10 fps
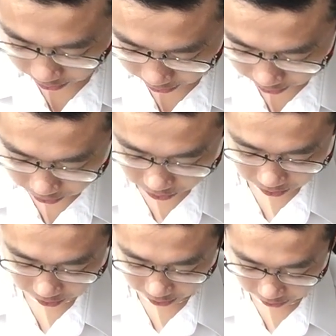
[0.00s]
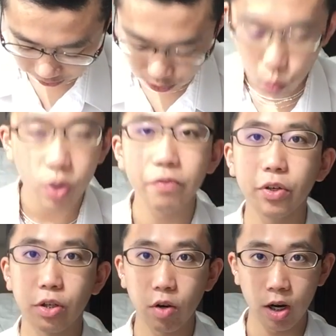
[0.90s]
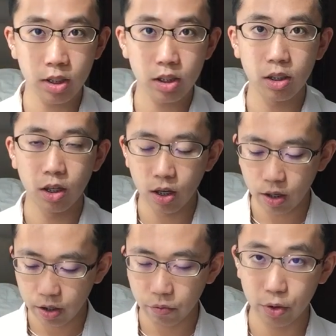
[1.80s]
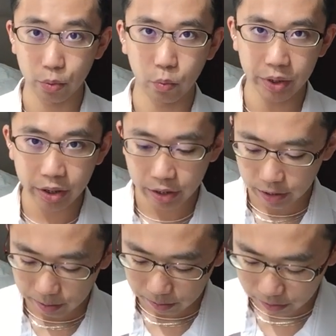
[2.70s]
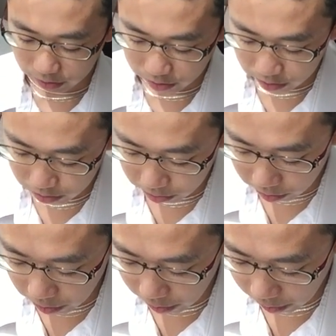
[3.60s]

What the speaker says: it is at least 1 foot across for the width, and